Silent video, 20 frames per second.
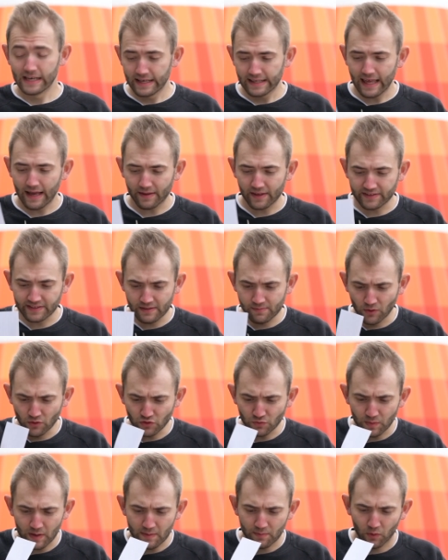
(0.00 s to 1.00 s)
Yeah, you see,
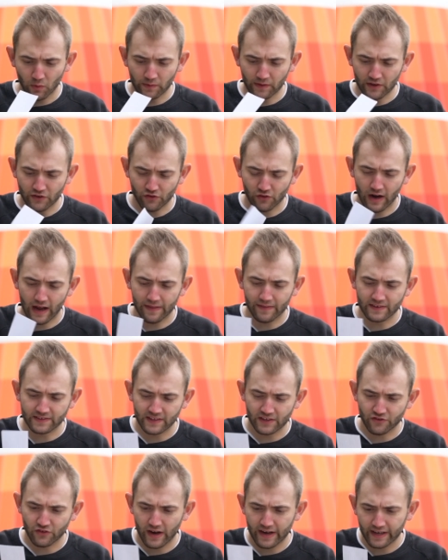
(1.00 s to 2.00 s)
most people, when they try this,
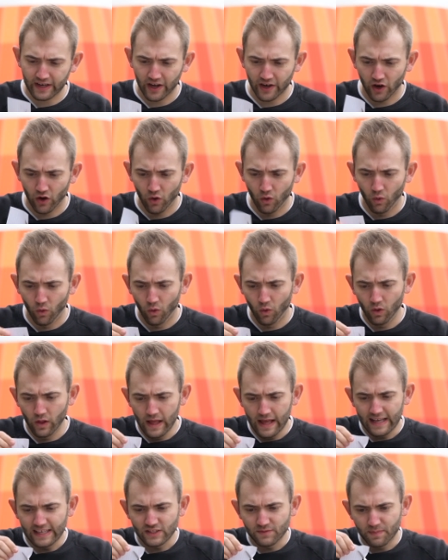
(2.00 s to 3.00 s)
they try to cut a hole
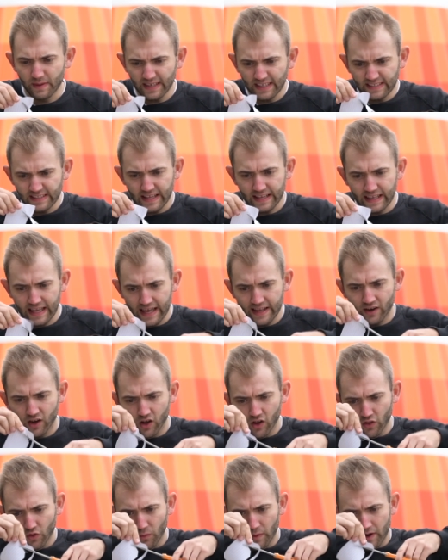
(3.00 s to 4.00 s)
as big as they can
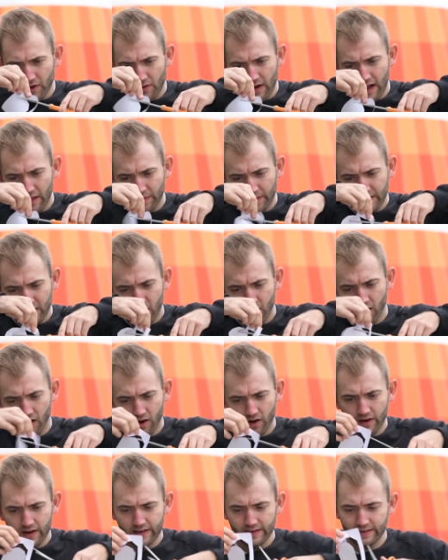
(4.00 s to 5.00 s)
all the way around the
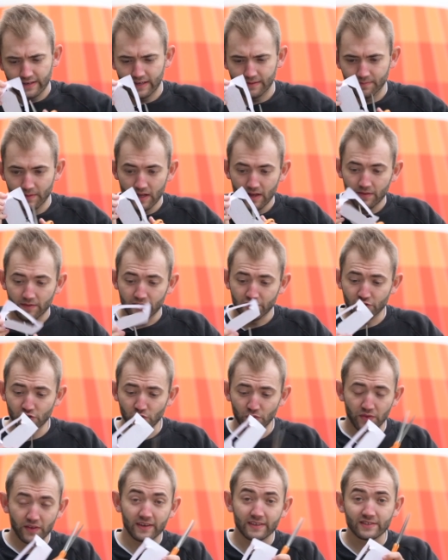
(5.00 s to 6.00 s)
card, and uh, the
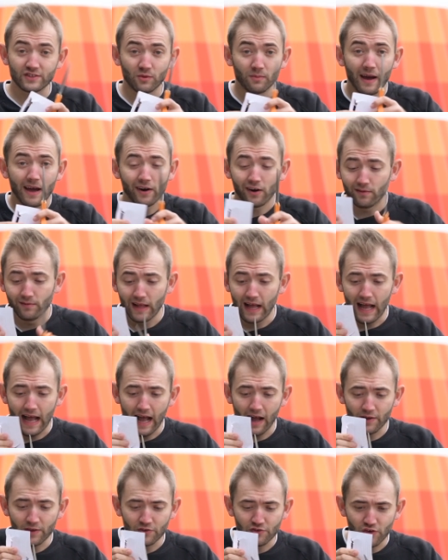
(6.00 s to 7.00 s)
truth is, no matter
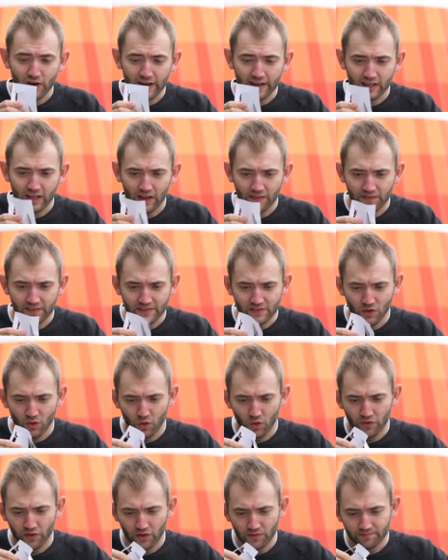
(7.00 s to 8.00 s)
how you try to cut this
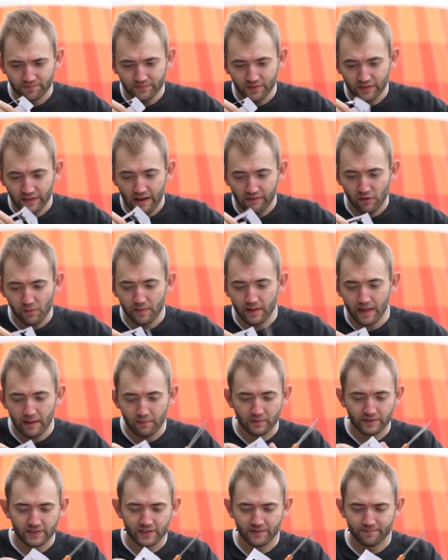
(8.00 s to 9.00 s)
hole, they'll, they'll never be
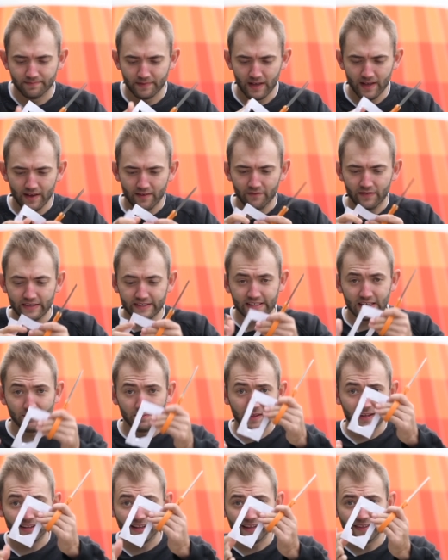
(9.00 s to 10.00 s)
able to fit
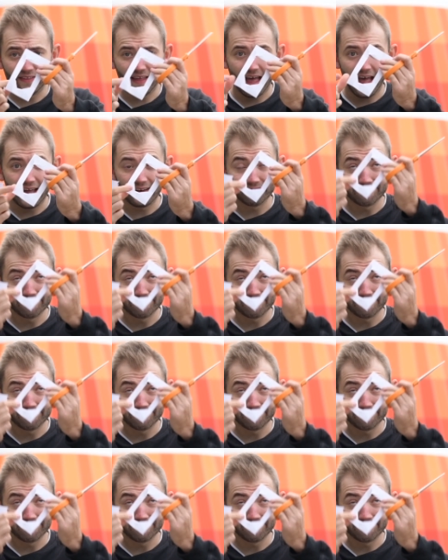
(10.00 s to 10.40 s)
something like that